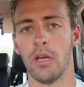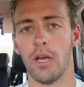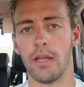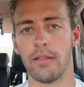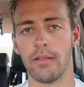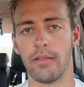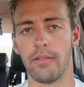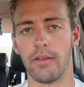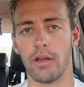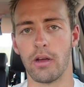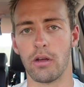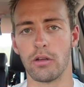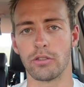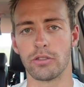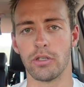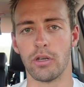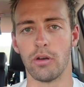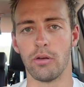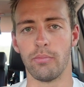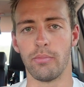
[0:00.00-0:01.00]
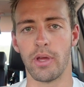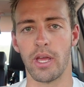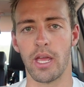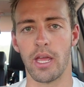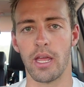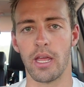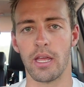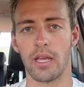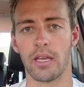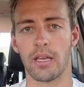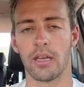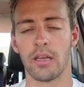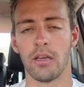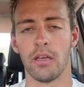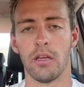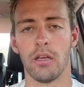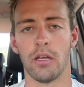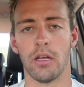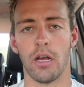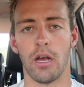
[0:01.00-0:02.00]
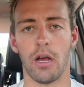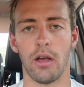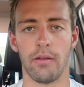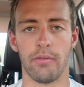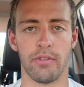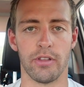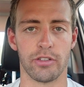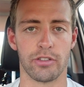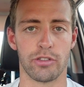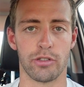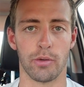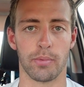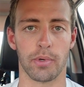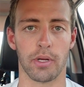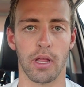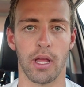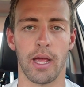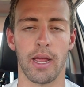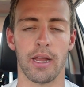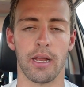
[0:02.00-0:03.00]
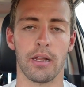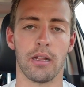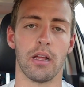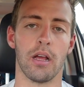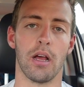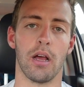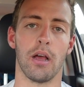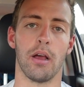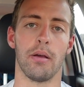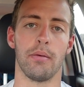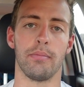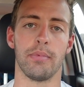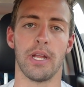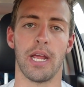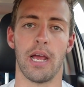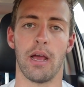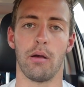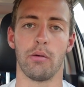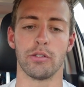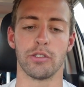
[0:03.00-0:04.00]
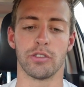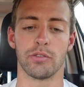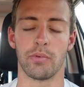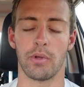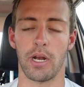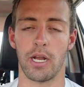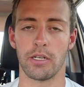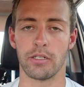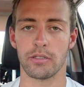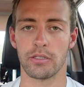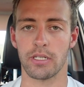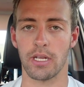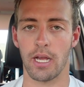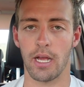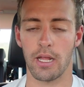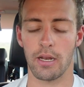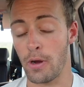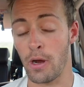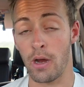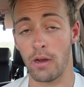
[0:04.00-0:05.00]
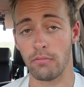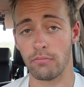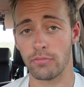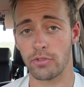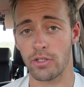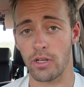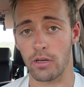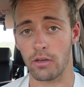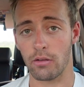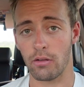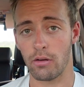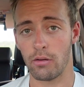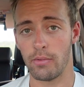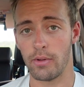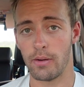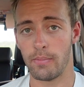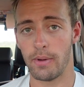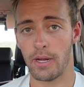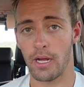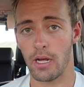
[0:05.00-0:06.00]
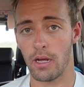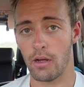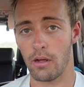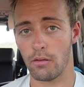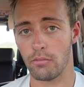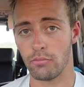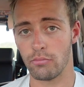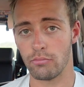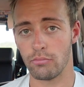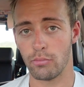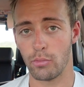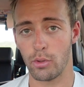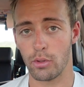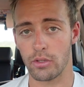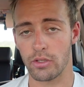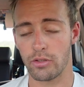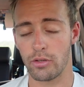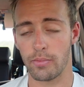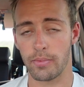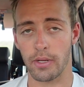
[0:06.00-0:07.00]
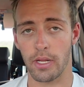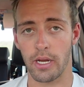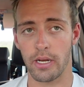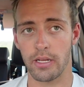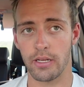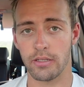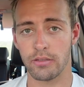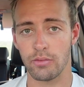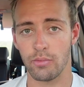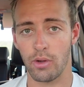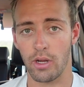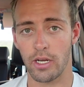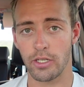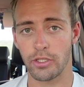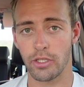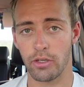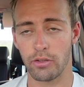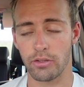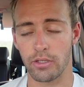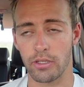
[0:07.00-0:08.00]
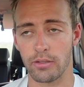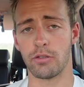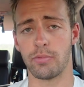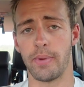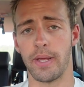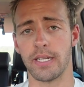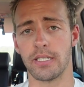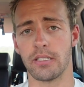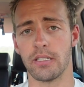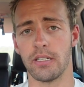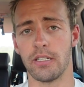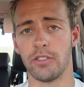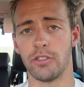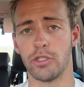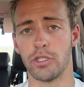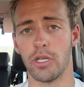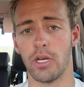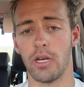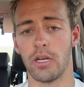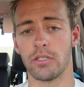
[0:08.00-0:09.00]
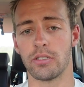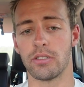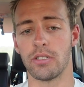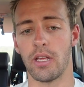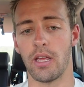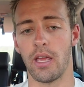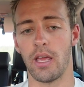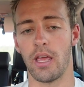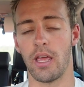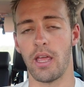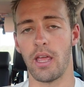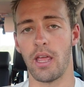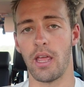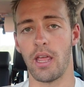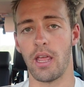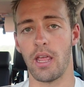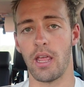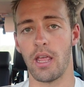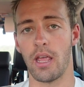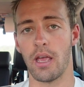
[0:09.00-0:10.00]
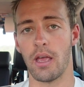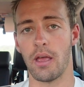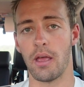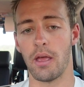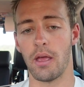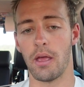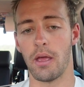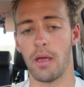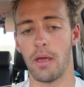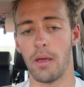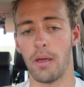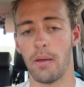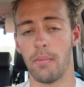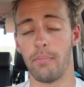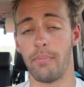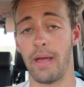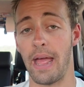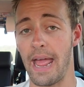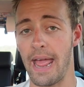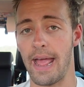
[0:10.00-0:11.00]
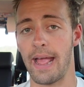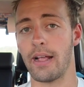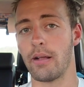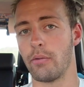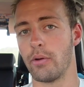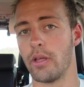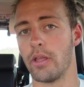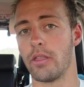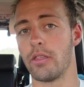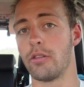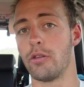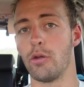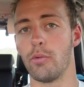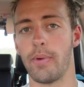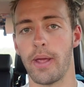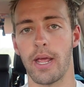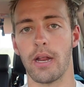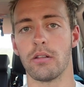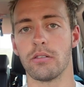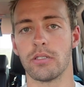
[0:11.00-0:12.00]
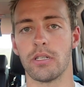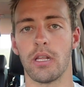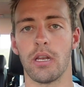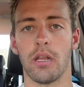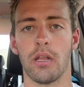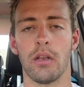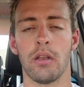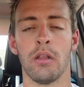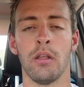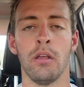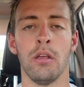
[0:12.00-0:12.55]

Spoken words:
and then they also make this Superlite now, which is what I just got. Alright, let's talk a little bit about what the Superlite is and why I chose it. It's basically just a bag with two panels in it